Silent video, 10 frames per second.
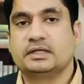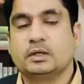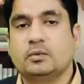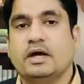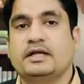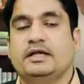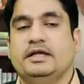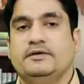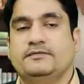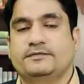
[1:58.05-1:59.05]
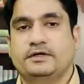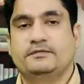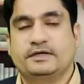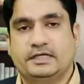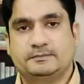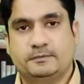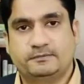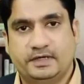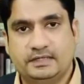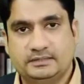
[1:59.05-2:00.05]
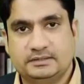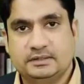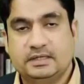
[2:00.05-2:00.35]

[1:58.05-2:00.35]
required in different finance profiles,